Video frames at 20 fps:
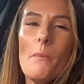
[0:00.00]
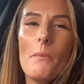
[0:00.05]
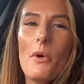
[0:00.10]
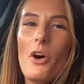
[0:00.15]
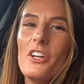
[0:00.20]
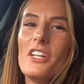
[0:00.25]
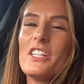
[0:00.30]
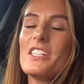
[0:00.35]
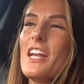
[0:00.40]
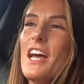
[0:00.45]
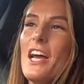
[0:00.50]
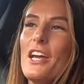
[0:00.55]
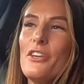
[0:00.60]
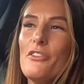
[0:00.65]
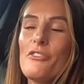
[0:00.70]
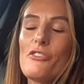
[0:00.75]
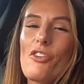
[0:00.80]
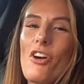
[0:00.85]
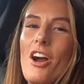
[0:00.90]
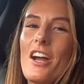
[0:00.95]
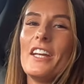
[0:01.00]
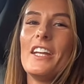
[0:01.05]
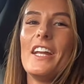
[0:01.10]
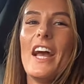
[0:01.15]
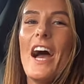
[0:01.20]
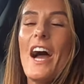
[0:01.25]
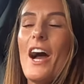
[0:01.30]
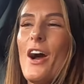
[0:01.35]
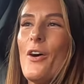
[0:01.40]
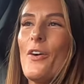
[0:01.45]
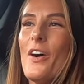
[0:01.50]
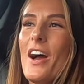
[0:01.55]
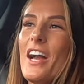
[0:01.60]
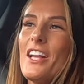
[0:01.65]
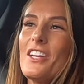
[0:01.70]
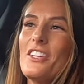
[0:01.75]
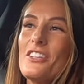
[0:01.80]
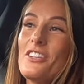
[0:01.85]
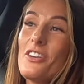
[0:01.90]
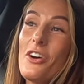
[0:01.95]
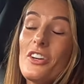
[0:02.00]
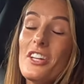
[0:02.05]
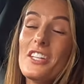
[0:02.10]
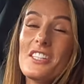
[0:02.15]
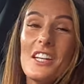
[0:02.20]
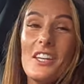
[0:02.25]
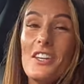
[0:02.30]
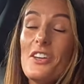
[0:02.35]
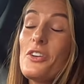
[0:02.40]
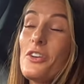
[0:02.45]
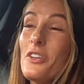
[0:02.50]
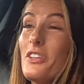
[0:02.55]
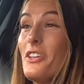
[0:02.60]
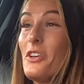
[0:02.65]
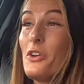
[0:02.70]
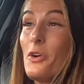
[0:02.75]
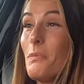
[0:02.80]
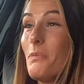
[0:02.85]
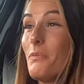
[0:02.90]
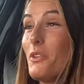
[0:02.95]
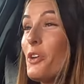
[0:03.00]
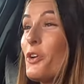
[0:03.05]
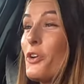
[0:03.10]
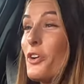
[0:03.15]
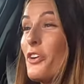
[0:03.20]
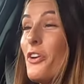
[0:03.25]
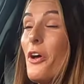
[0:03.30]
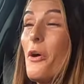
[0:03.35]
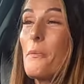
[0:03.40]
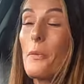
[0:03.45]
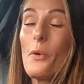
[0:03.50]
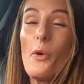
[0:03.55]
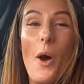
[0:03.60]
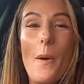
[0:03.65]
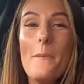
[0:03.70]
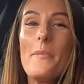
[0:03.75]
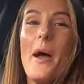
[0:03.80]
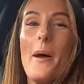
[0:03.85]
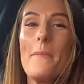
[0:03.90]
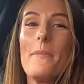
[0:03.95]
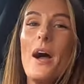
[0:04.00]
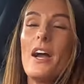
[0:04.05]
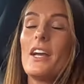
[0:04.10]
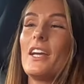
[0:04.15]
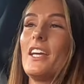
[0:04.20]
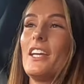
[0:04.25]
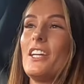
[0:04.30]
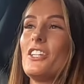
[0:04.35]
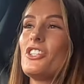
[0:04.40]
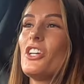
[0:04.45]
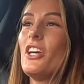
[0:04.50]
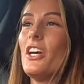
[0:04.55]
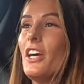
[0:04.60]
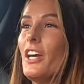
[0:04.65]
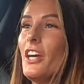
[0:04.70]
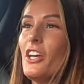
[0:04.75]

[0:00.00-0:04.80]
but honestly, you've grinded it out, and honestly, you couldn't have brought a better package.